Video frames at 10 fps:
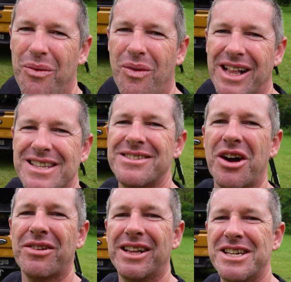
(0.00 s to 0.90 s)
Well, it's
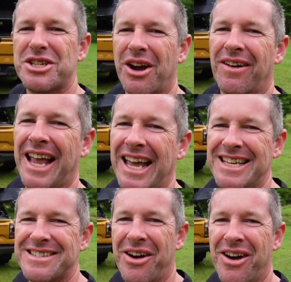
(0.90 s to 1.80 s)
not really showing
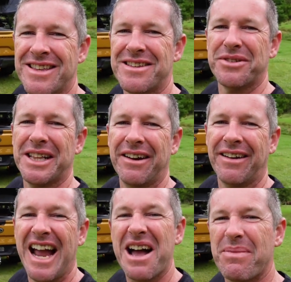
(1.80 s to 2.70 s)
any signs of
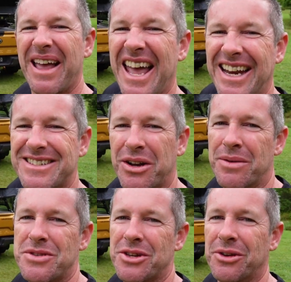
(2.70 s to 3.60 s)
clearing up
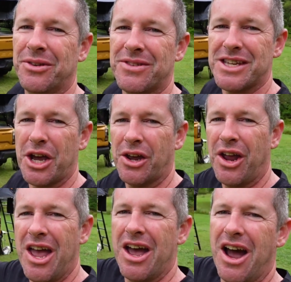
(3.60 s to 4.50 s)
anytime soon. So
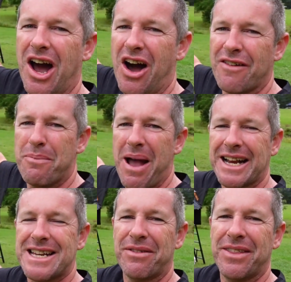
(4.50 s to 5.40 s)
I've
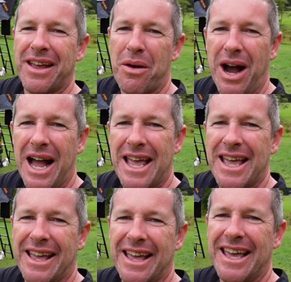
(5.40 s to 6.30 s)
packed everything
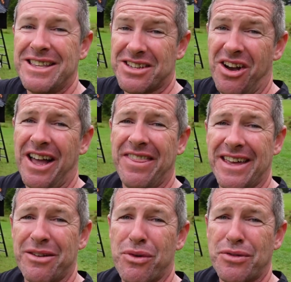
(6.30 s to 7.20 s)
away inside
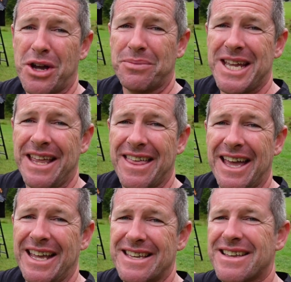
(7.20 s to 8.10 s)
the rooftop tent,
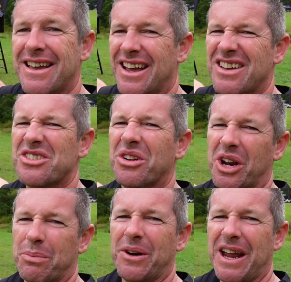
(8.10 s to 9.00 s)
that is. Still
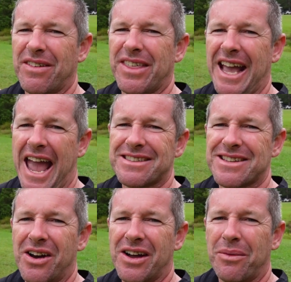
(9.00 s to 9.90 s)
got to put everything
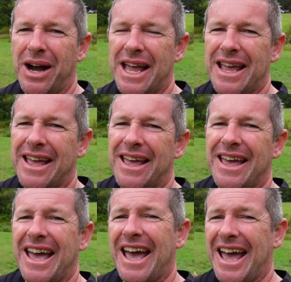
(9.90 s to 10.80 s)
outside away.
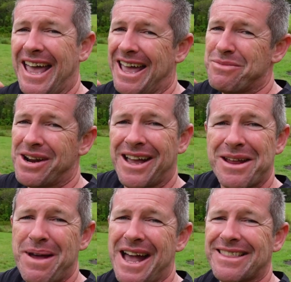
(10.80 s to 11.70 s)
And we're going
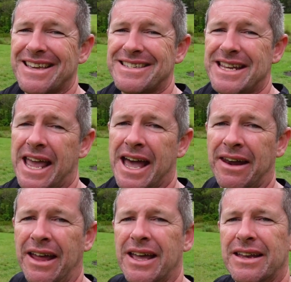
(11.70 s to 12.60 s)
to pack this
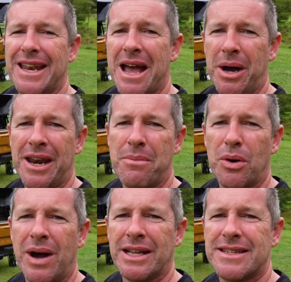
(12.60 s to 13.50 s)
down. Now my
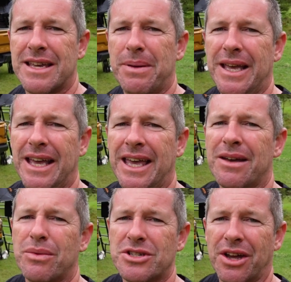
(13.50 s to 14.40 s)
number one tip here,
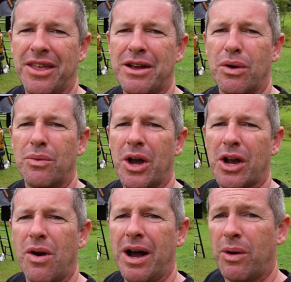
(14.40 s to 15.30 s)
which I think will work
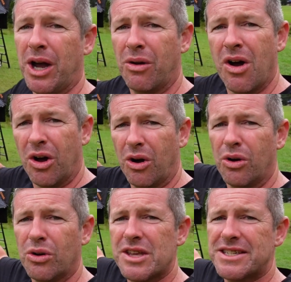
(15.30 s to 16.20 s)
quite well,
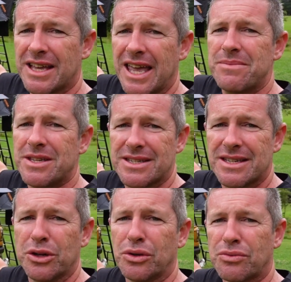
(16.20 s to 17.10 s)
all the seams are
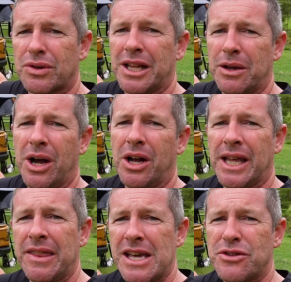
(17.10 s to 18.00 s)
sealed really well
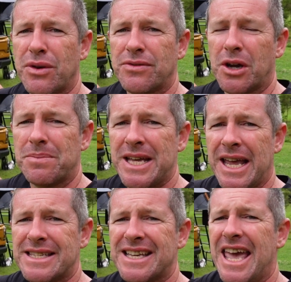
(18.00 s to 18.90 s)
in these rooftop
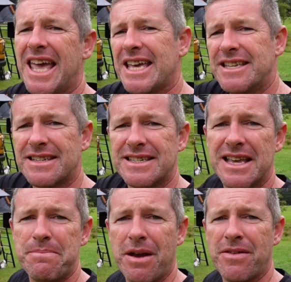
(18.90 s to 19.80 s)
tents, is to
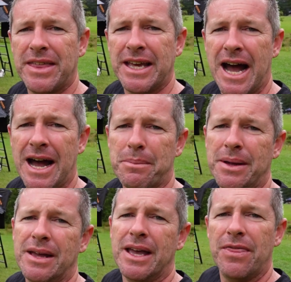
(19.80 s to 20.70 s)
zip everything up.
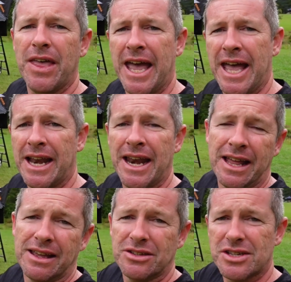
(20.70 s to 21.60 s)
Then
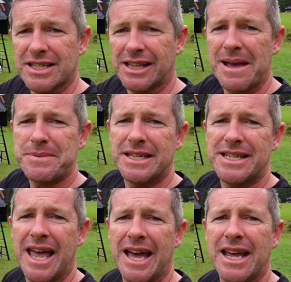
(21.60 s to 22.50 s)
just collapse it
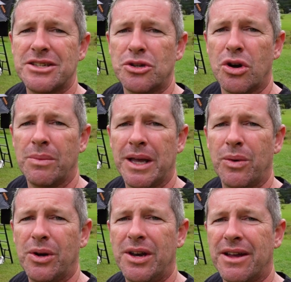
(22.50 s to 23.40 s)
down as you normally
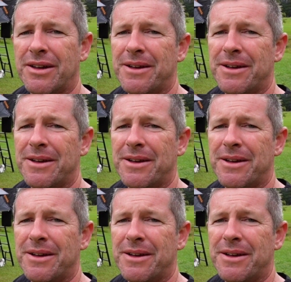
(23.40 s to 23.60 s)
would.